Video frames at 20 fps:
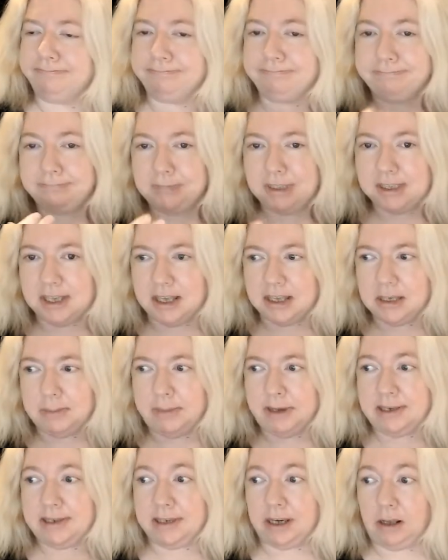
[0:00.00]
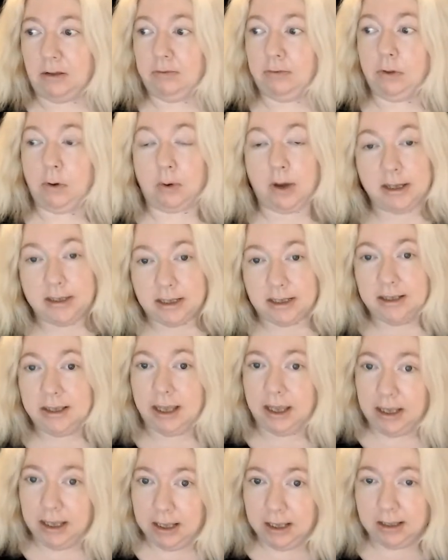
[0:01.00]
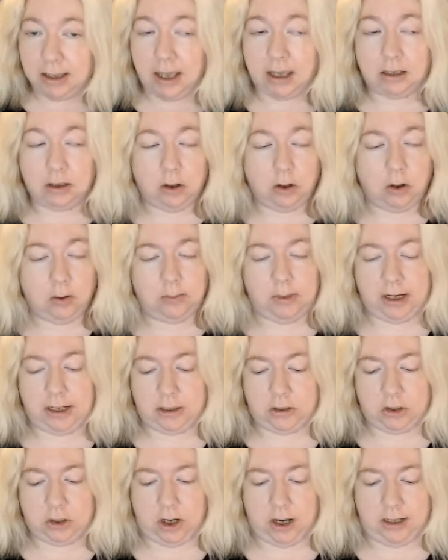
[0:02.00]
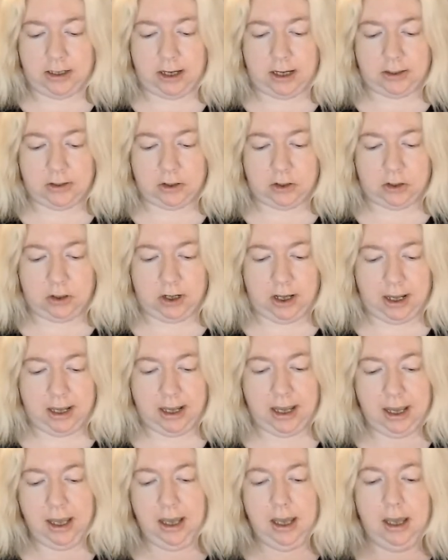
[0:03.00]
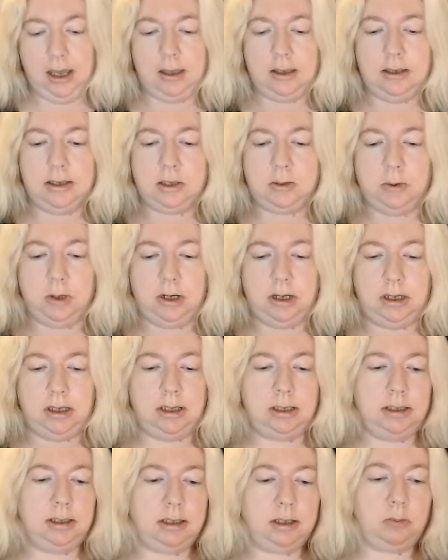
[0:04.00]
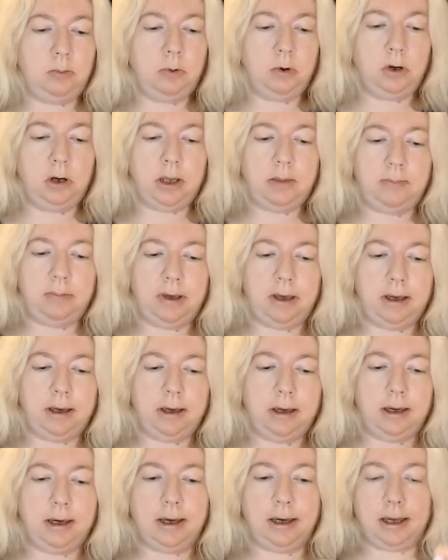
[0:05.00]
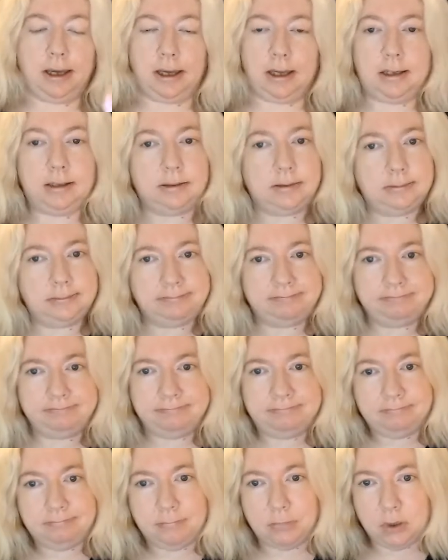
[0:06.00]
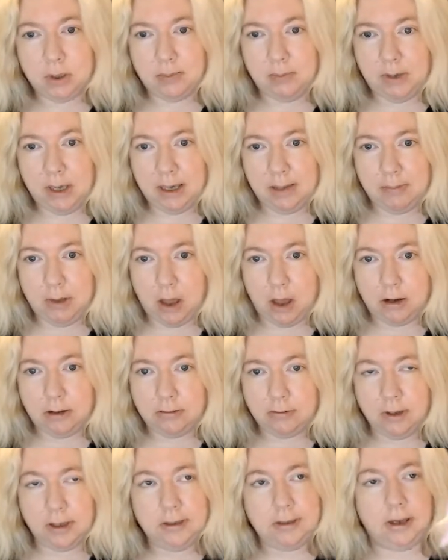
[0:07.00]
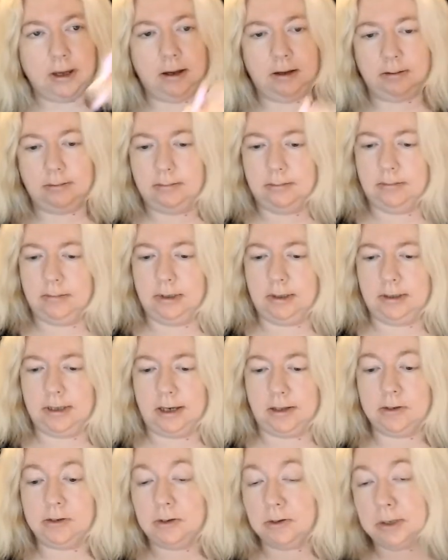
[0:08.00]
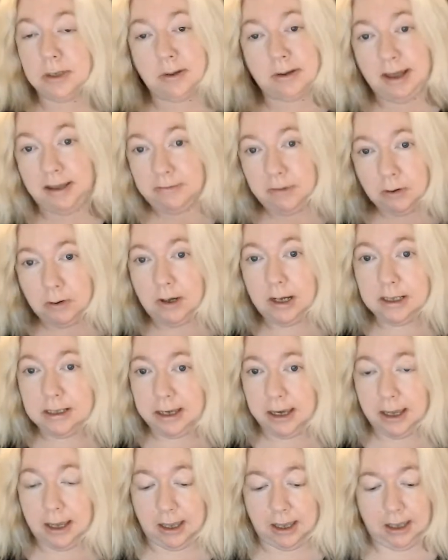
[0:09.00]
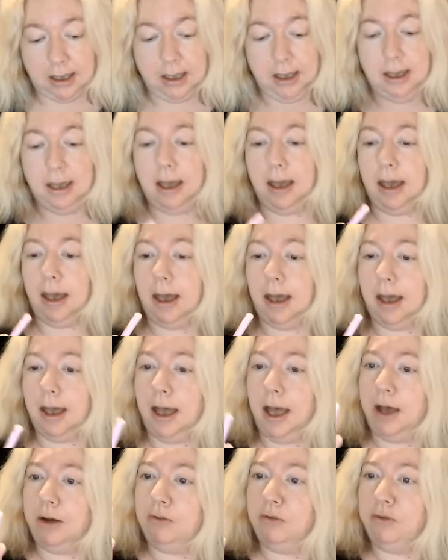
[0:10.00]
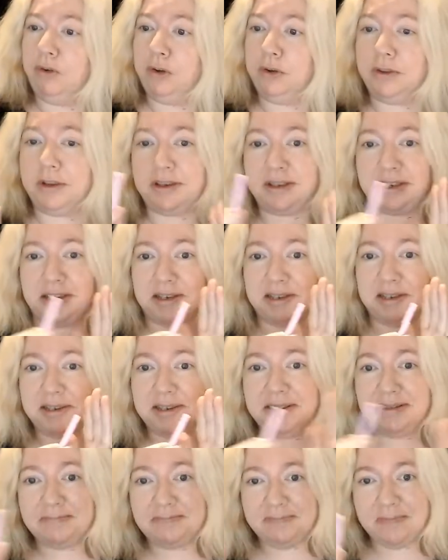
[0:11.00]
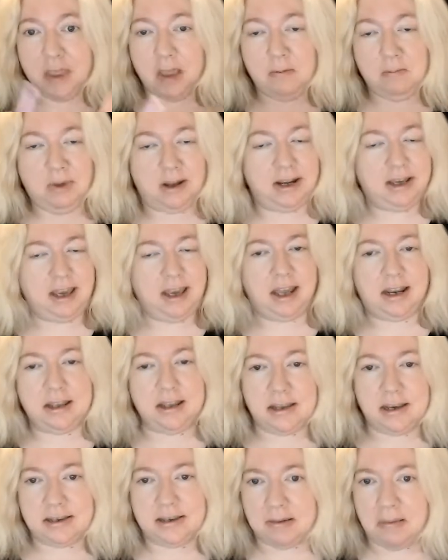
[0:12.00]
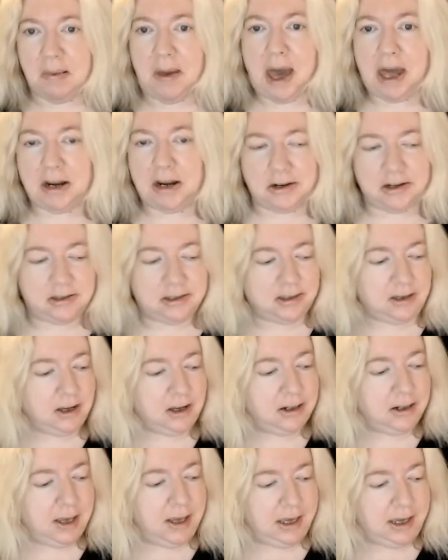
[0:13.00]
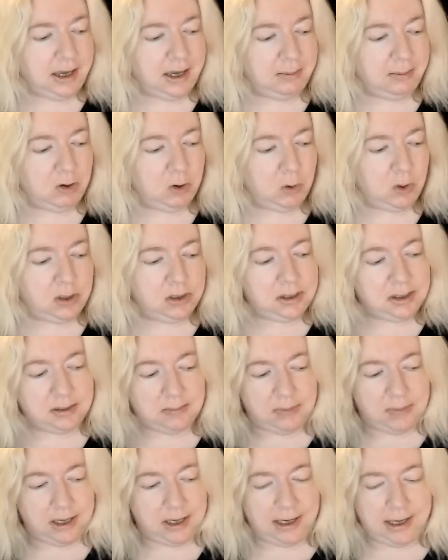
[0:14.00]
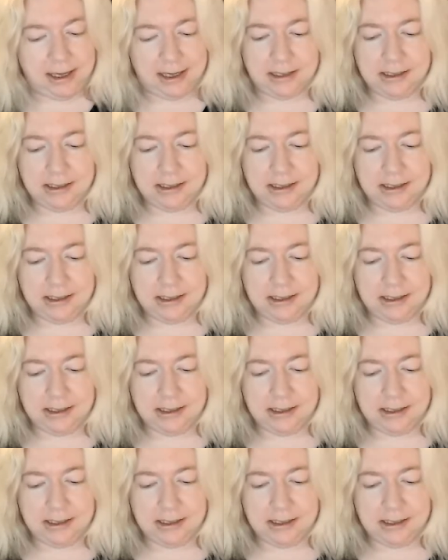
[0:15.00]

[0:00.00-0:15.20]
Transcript: scents myself, though I did like Lancôme that I tried yesterday. This one is a pretty pink bottle right there, little tester, so I have no idea how full this is, but again, it doesn't matter. It's not like I'm going to be